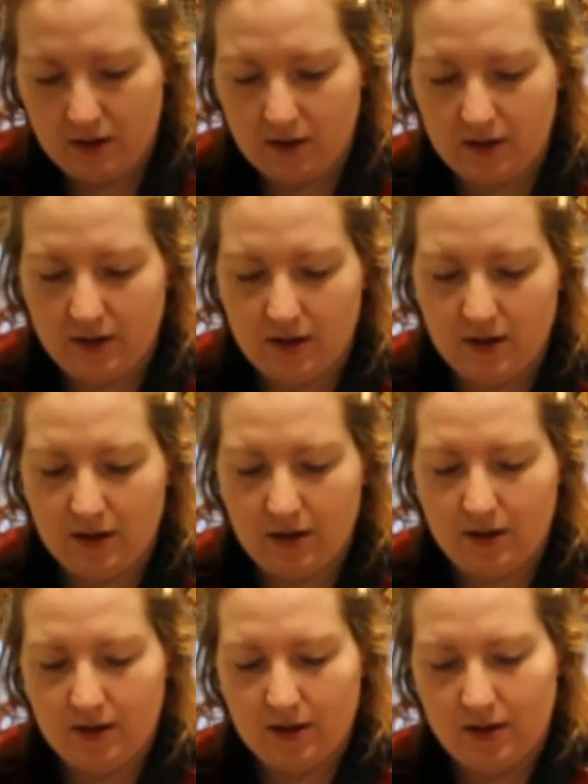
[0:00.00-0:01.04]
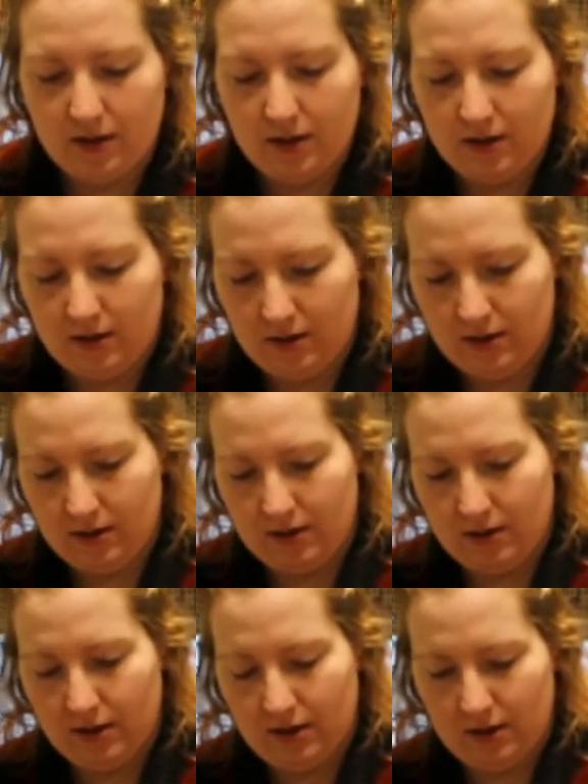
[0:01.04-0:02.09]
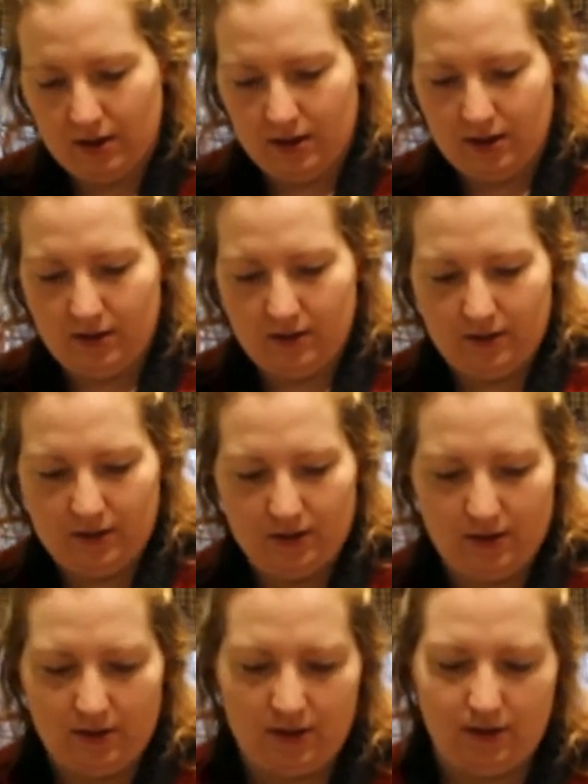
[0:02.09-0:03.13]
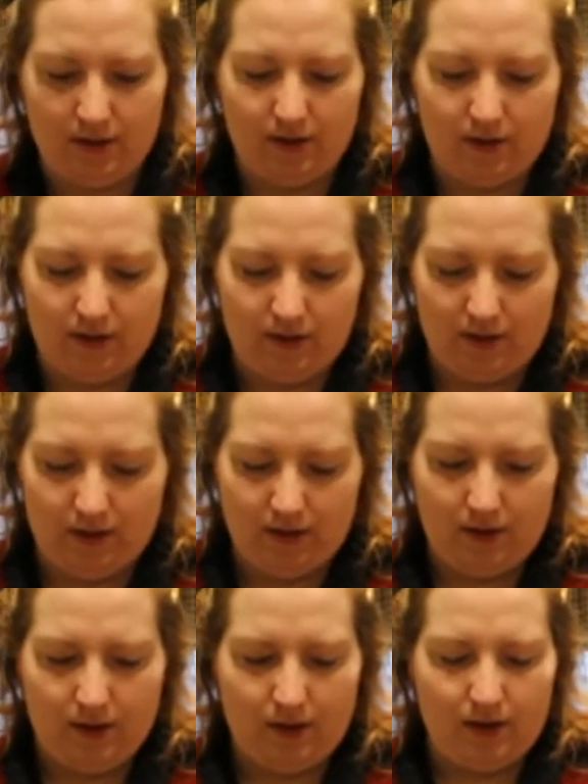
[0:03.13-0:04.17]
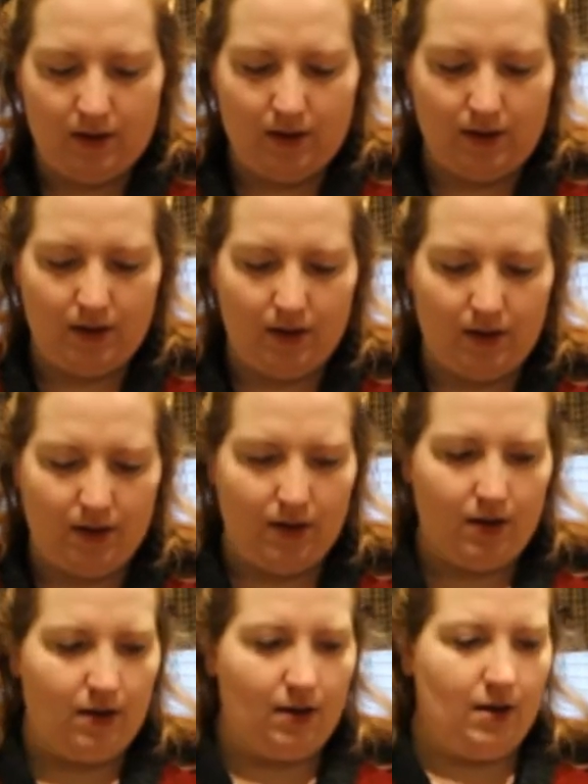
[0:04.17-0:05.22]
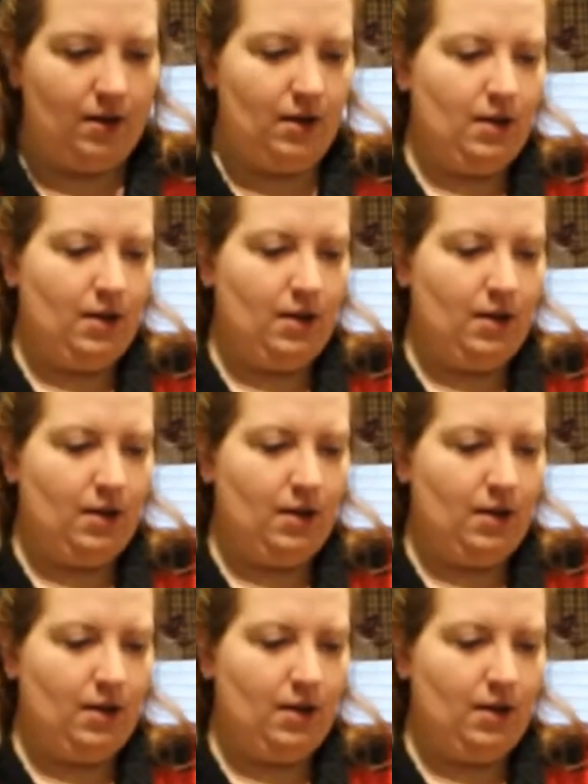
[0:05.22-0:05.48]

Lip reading: (no one is talking)